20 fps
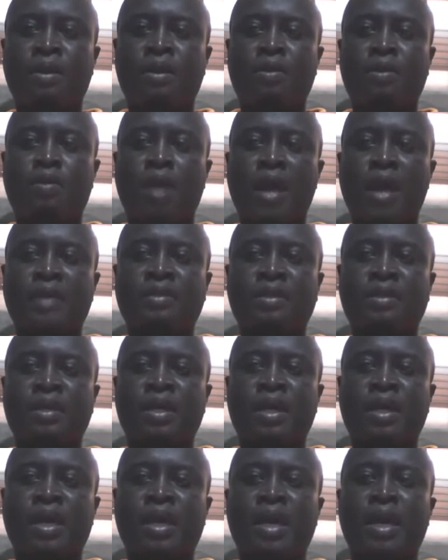Right?
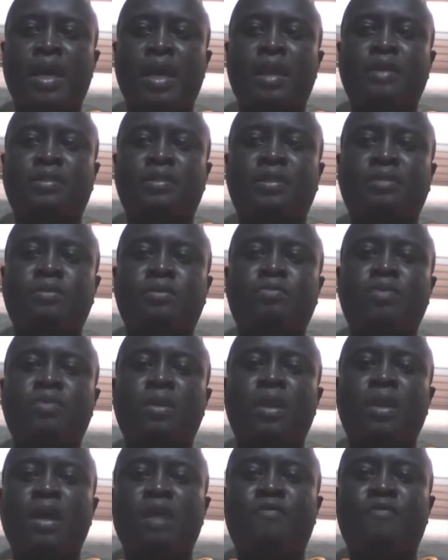It is
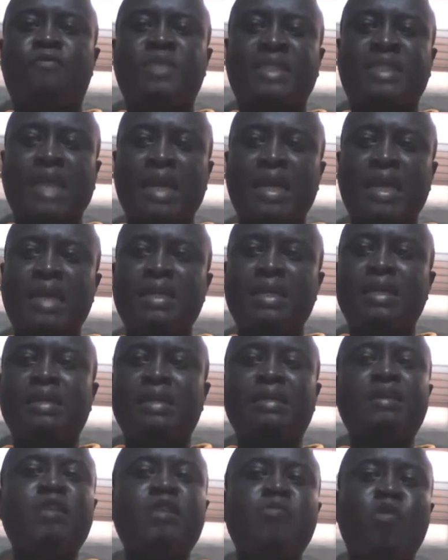a standard
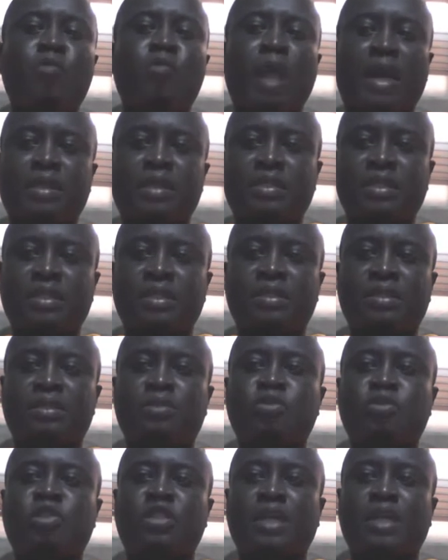in email marketing
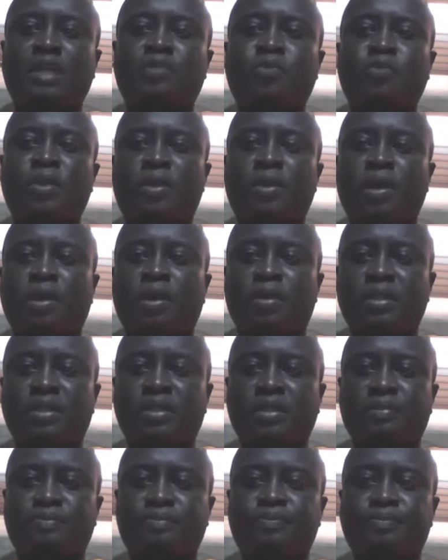to start with a
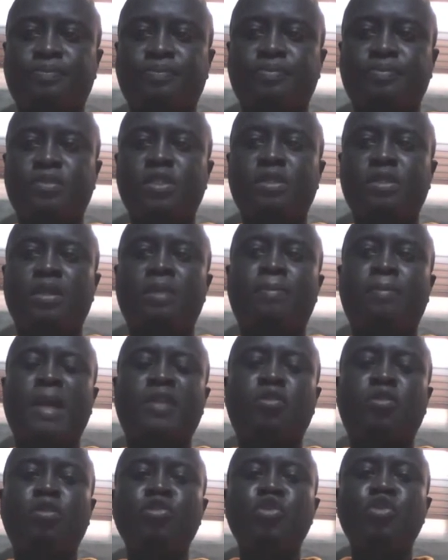greeting.
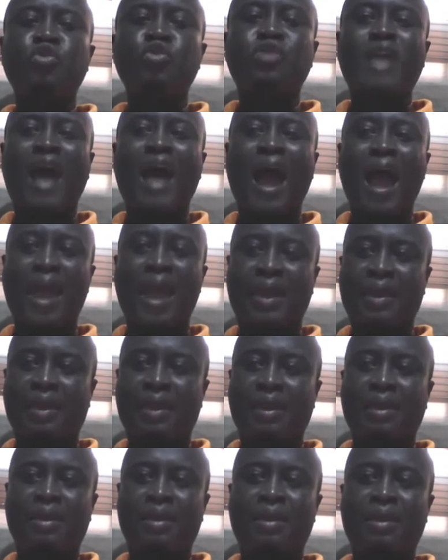But don't use hi,
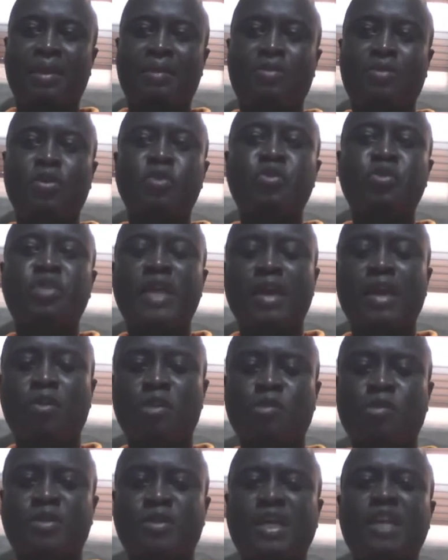don't use hello,
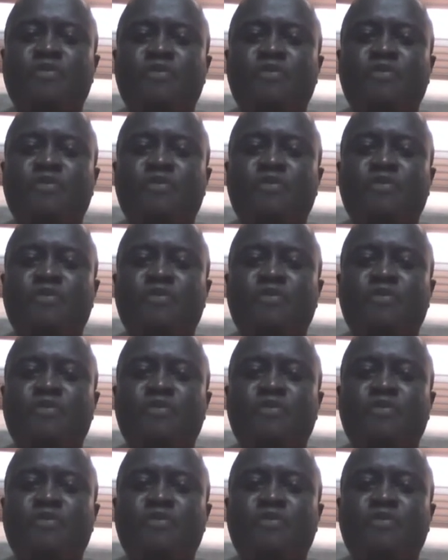especially